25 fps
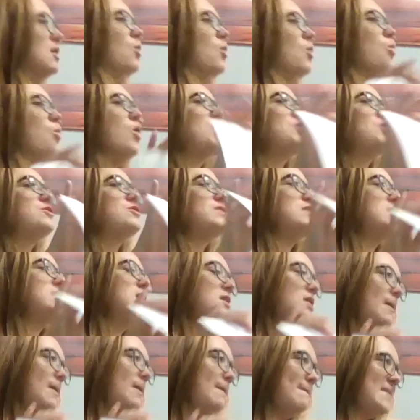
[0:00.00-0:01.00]
What are
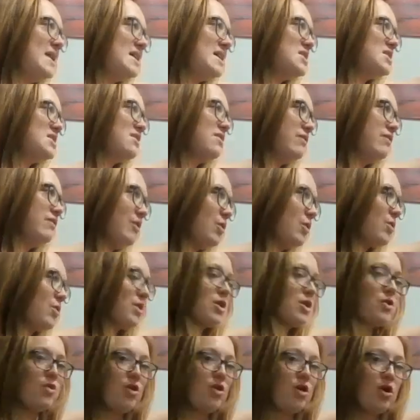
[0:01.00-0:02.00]
the
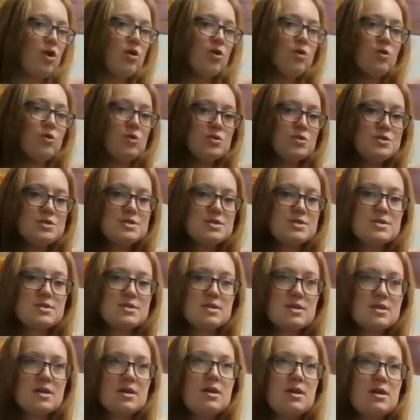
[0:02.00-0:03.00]
metaphorical
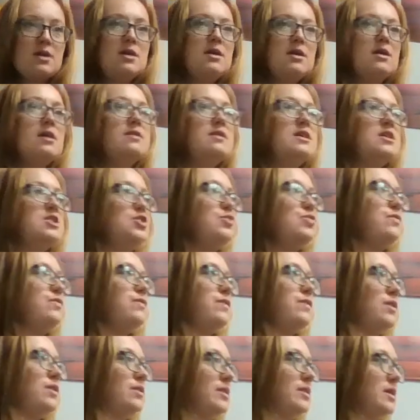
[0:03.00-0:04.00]
holes that you
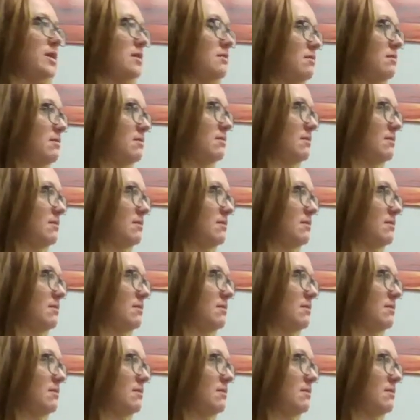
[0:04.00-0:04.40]
fall in?